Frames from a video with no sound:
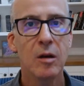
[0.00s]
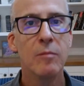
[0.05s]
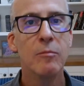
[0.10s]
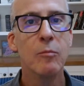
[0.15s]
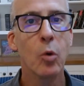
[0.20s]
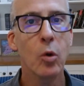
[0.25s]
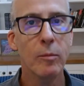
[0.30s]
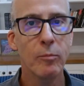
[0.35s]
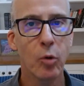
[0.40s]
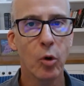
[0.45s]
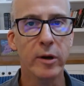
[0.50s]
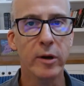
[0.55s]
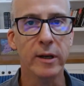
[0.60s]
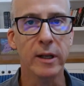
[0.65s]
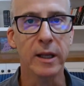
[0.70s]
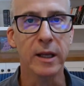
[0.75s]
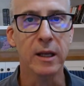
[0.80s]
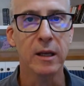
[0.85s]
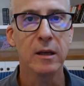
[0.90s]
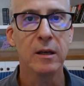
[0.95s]
More
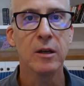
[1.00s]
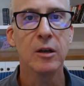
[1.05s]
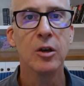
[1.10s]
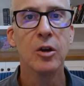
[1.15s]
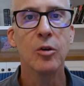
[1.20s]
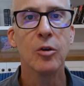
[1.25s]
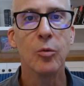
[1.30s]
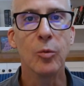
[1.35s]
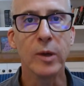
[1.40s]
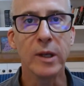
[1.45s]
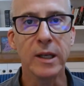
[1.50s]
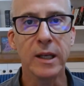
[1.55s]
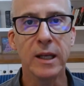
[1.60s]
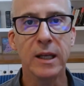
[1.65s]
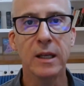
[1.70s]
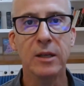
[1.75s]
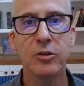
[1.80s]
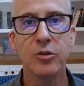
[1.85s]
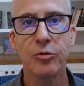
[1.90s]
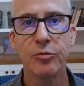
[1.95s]
importantly, we
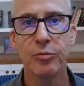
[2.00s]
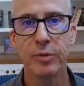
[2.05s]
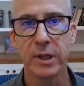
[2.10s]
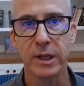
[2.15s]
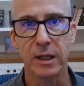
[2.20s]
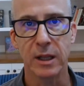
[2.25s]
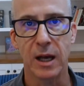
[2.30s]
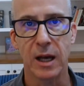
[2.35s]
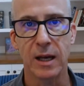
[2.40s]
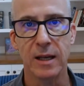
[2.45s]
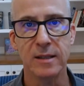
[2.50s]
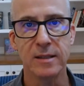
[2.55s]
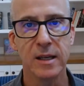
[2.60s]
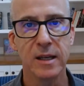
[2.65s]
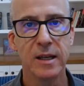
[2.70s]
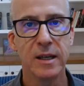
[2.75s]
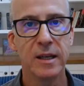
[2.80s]
need to realize